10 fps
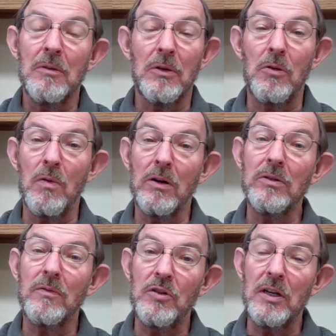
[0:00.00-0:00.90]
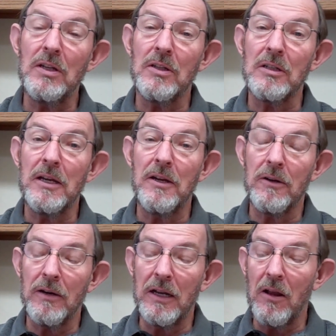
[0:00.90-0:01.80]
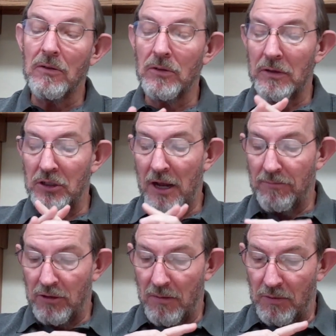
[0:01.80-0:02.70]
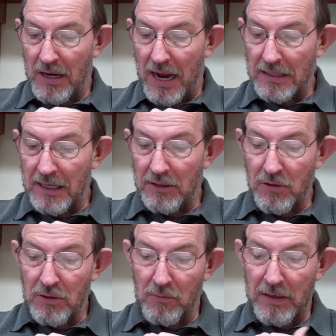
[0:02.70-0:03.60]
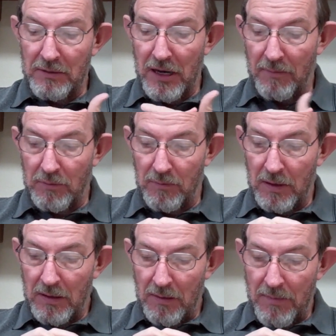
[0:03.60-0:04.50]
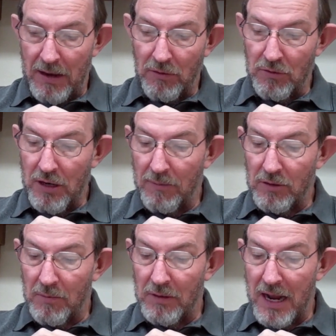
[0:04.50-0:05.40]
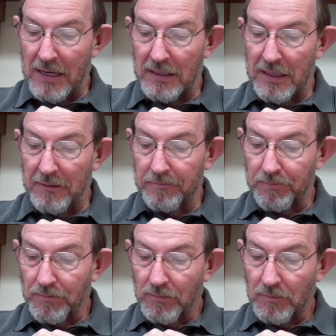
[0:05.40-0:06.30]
but the words of jesus here and also in chapter number 19 you can read chapter Matthew chapter number 19